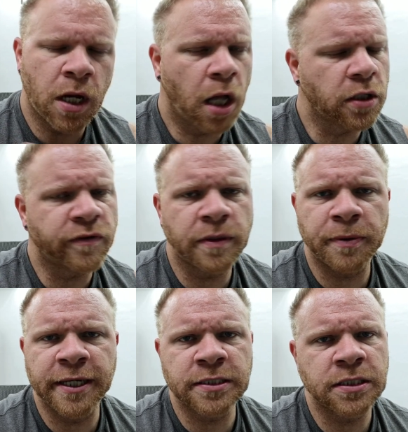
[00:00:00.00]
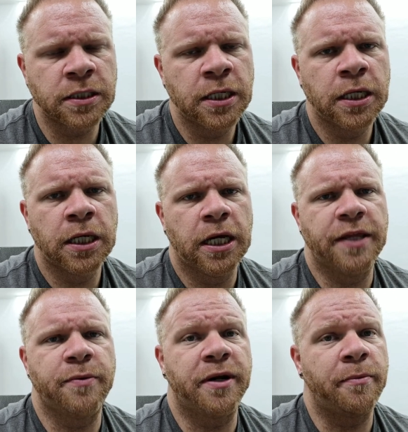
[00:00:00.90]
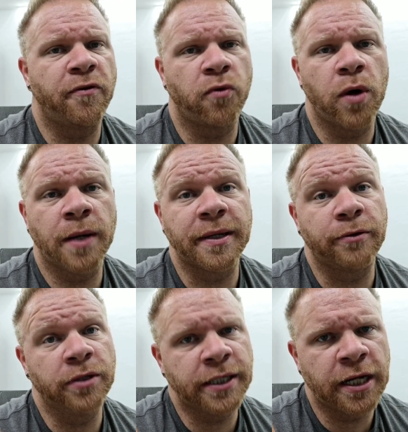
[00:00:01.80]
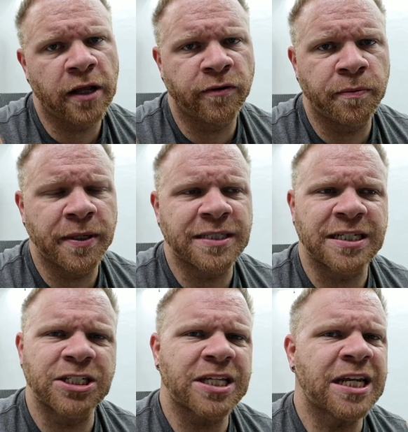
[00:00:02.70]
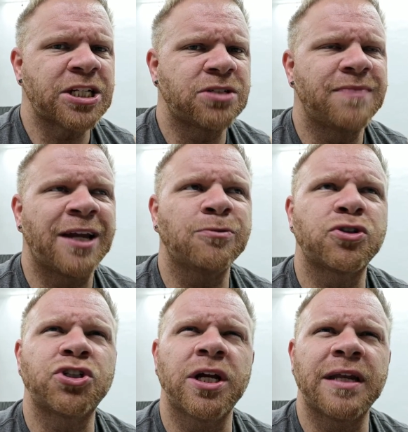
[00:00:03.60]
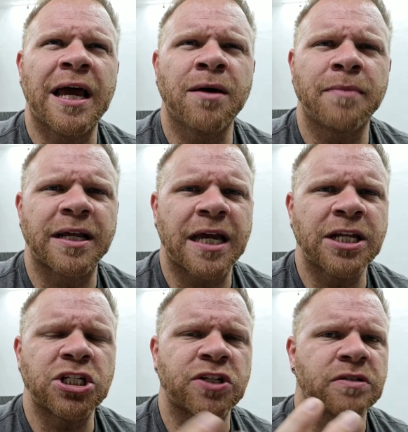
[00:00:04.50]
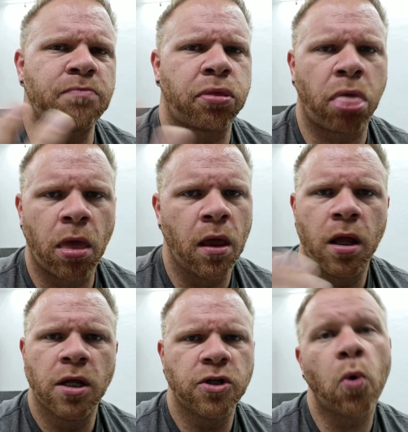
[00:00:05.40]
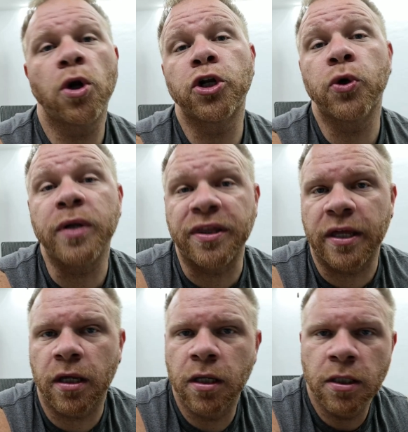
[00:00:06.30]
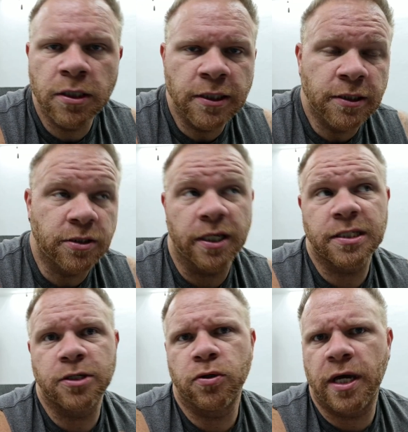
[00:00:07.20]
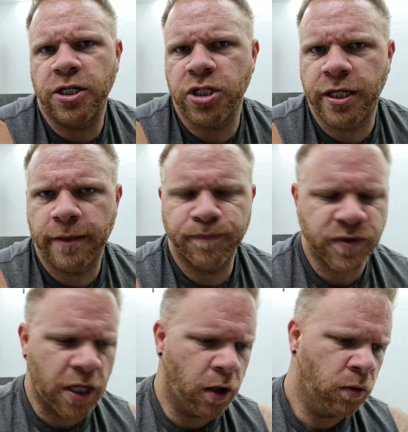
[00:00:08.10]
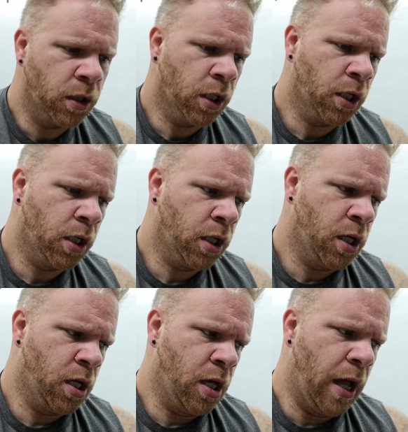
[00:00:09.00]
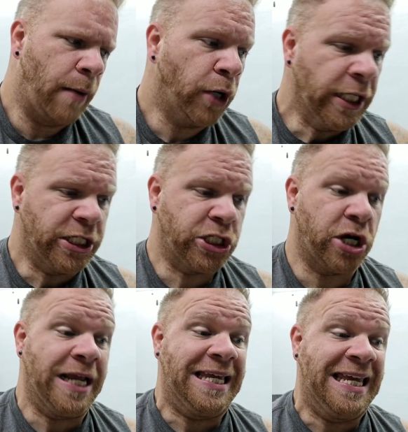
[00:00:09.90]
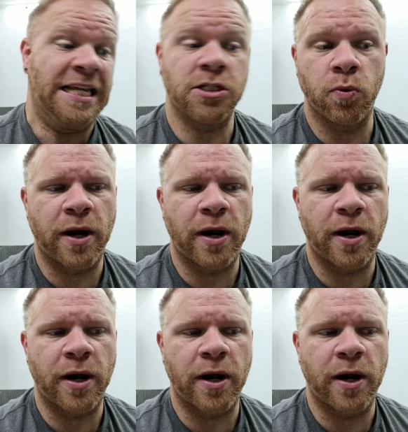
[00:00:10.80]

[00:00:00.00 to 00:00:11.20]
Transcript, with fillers: all over the place. And then when I'm overwhelmed, I really get all over the place and I just kind of, I don't shut down, but I kind of just don't want to do anything. So I guess I do kind of shut down. So I'm really just trying to get into